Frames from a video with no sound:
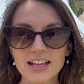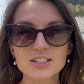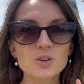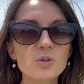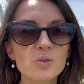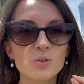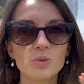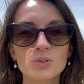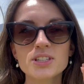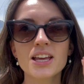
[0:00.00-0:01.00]
It's
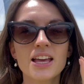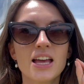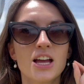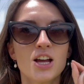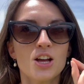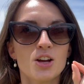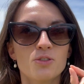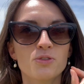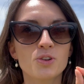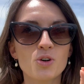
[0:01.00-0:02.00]
called
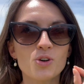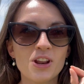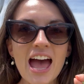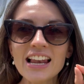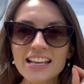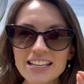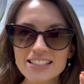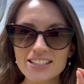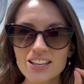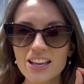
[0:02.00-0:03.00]

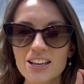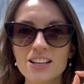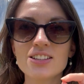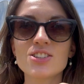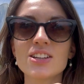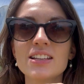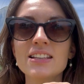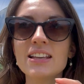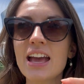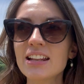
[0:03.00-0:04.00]
Floralis
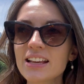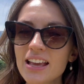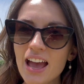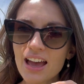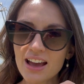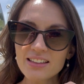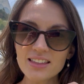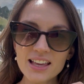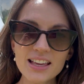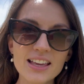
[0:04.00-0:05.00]
Generica, I
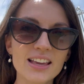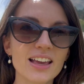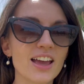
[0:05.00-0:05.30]
think.